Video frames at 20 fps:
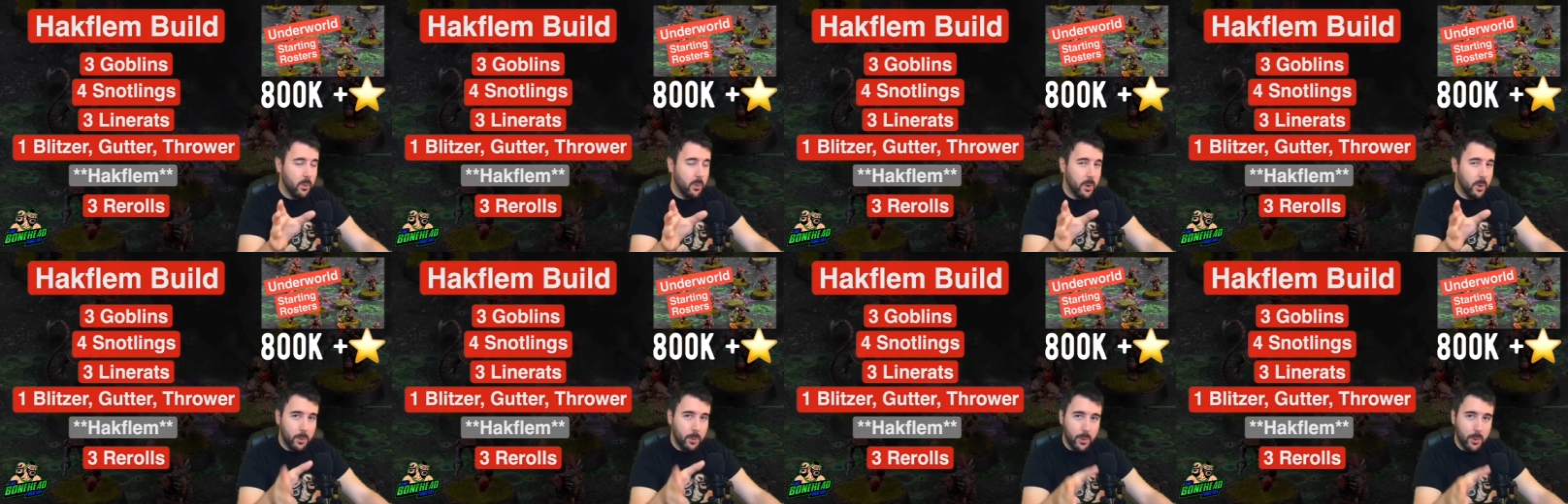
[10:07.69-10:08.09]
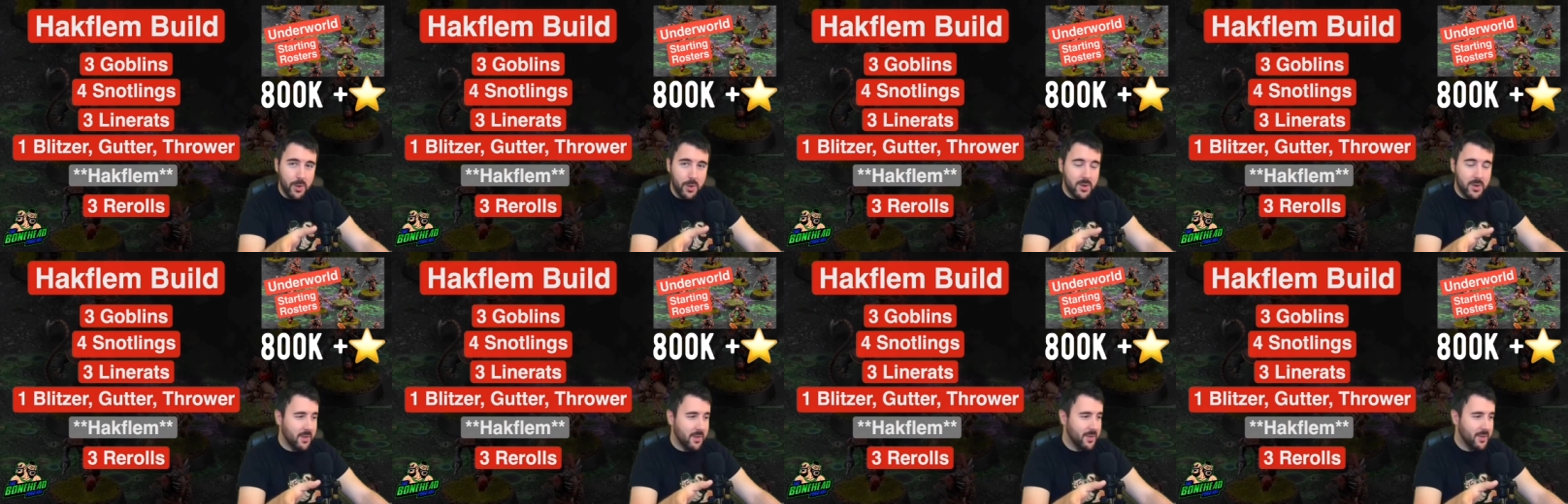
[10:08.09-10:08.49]
We will
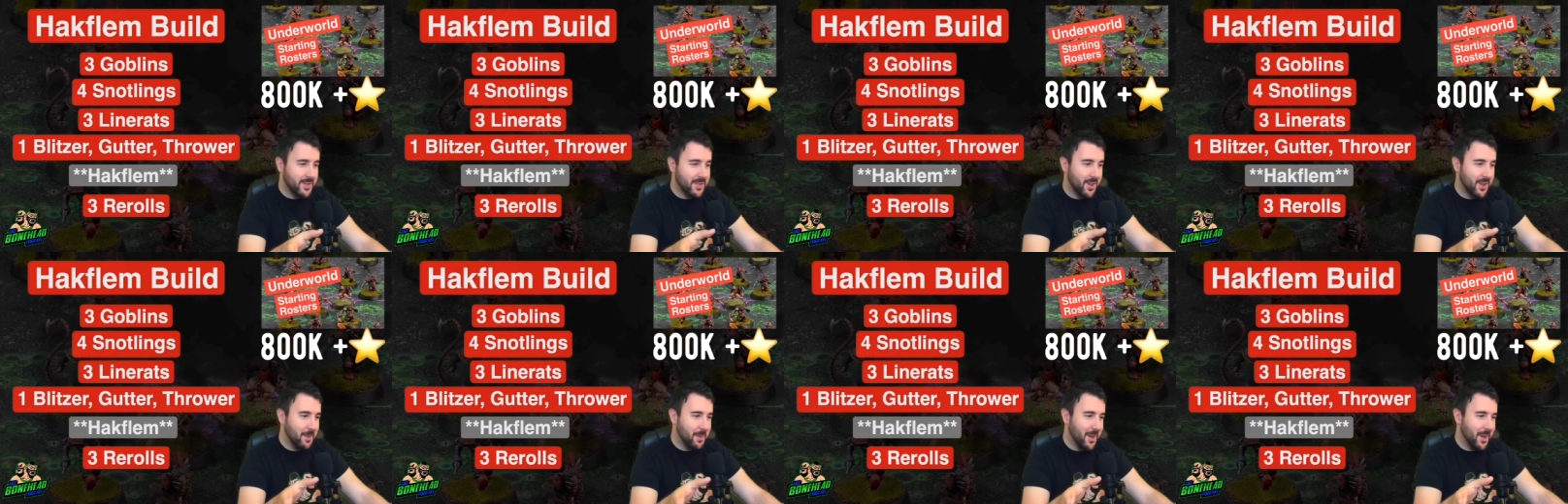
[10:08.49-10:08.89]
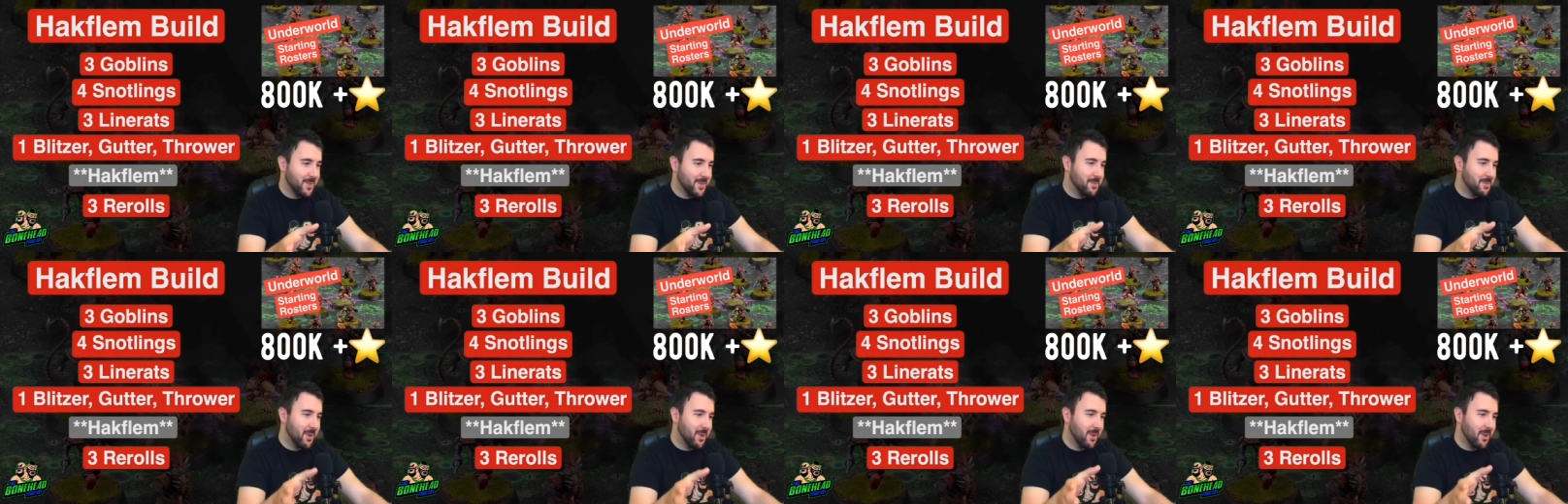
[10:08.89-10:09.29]
look at the star
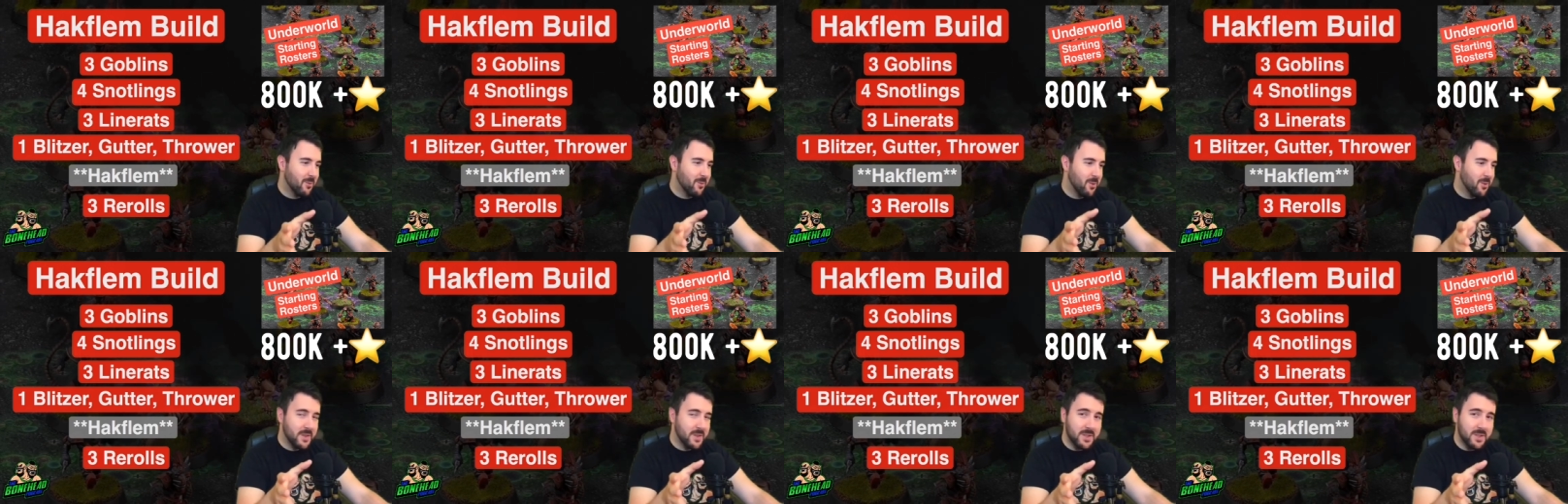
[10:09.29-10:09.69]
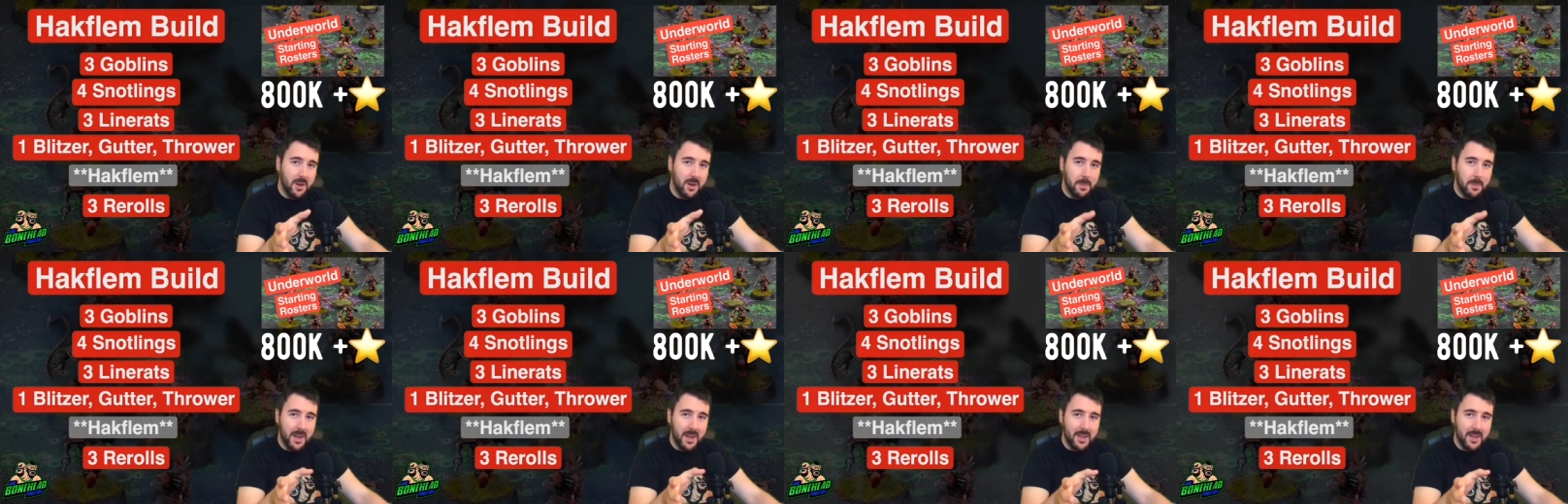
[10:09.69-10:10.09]
players when we go through our
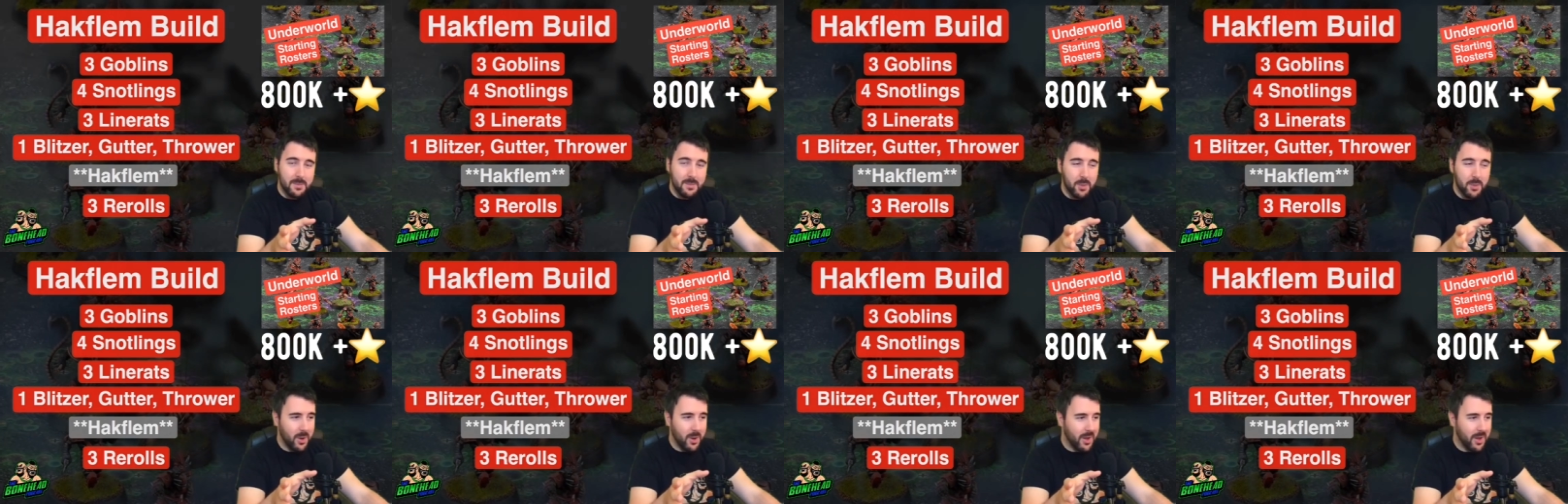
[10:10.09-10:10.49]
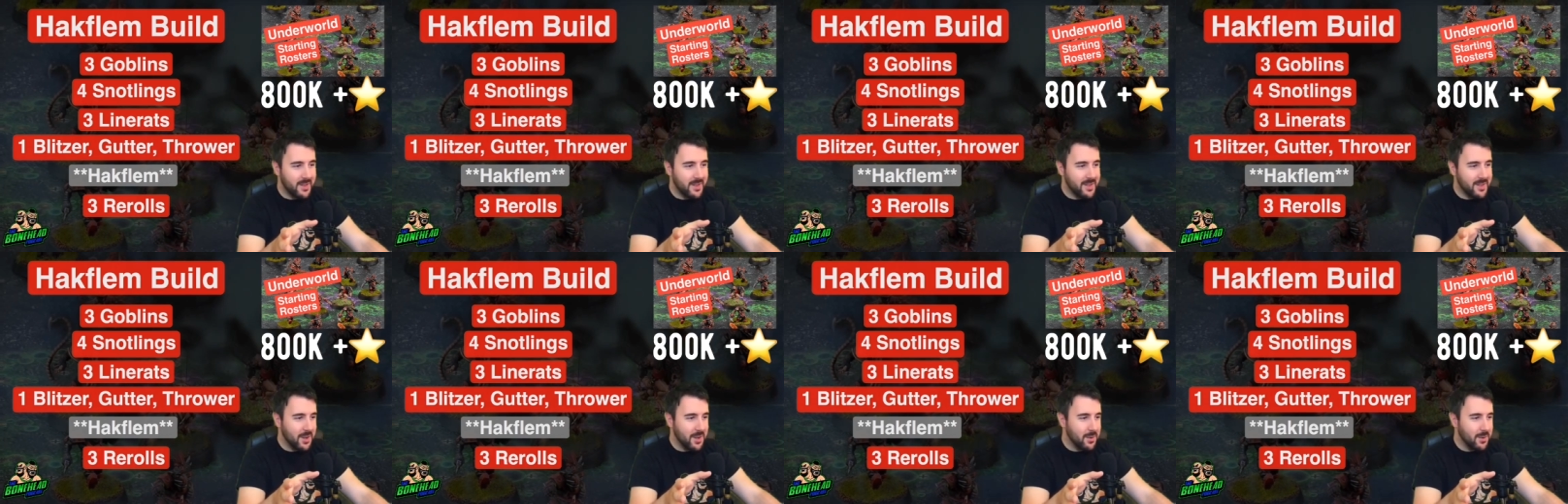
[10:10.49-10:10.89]
star player
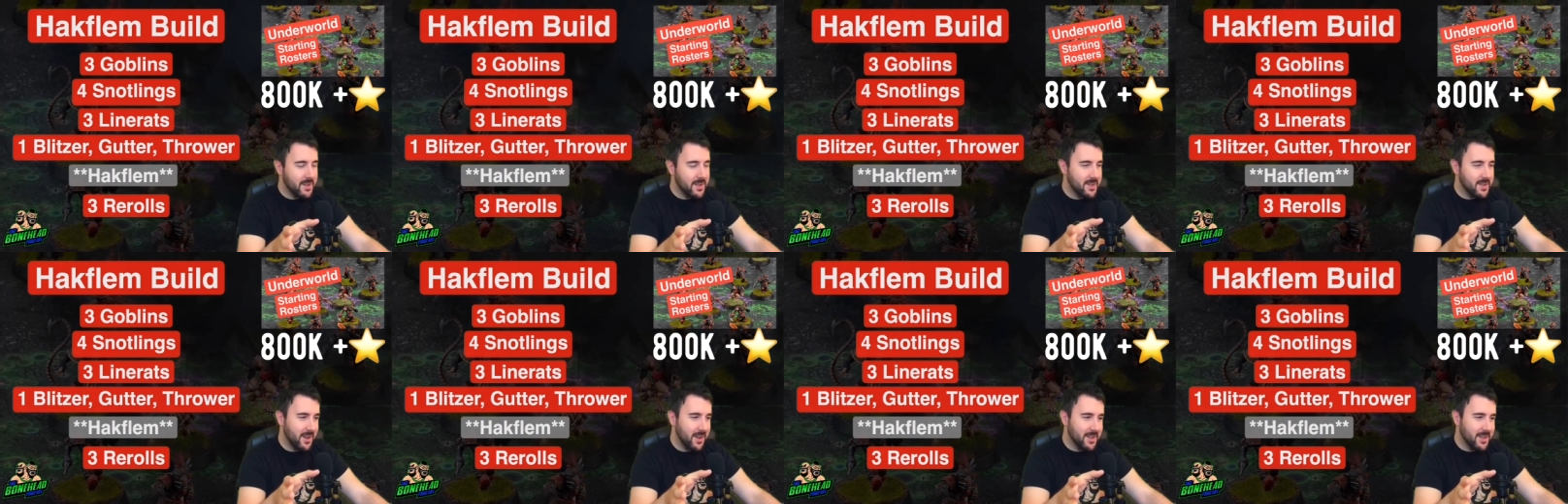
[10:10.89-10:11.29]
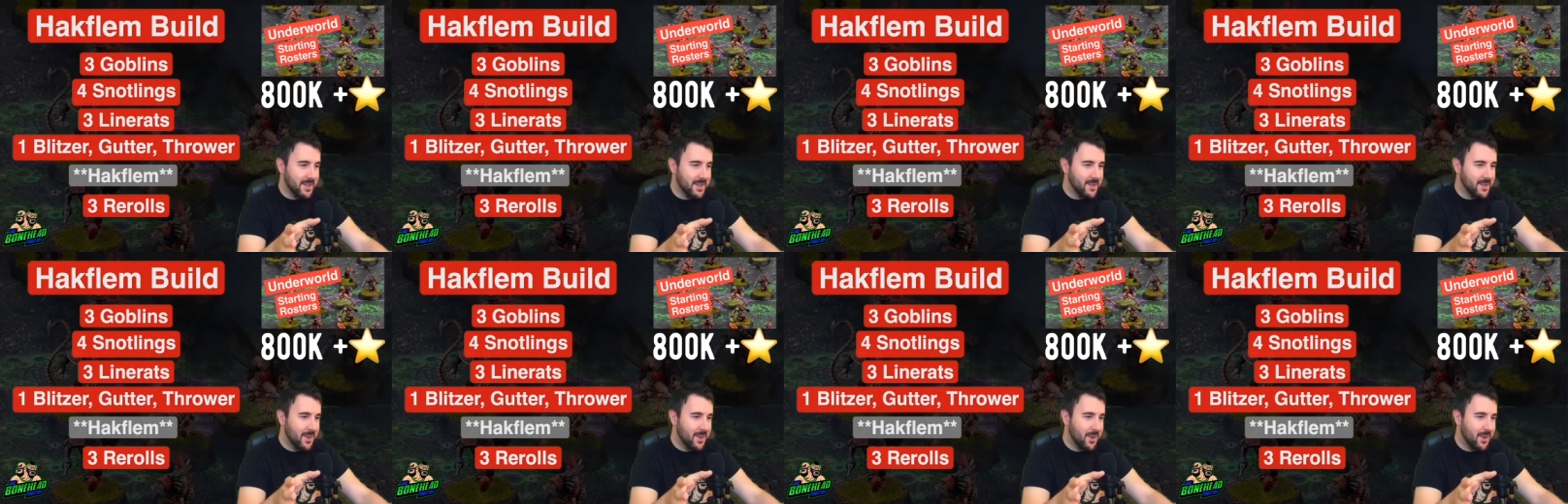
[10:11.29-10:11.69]
spotlight series
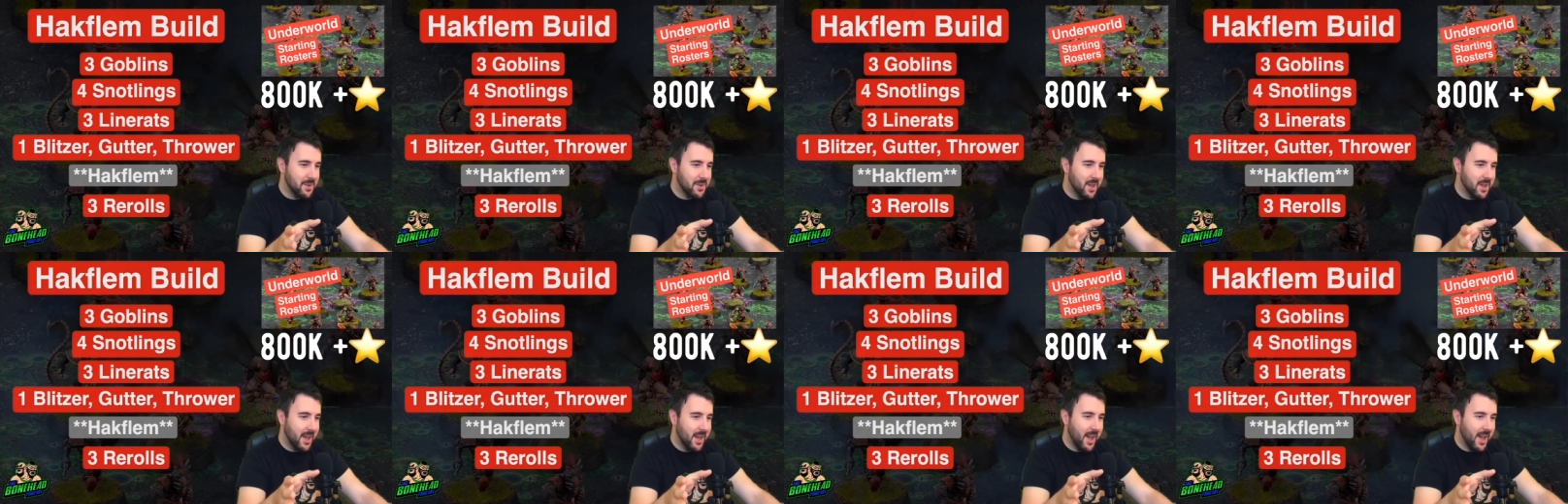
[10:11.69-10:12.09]
starting soon,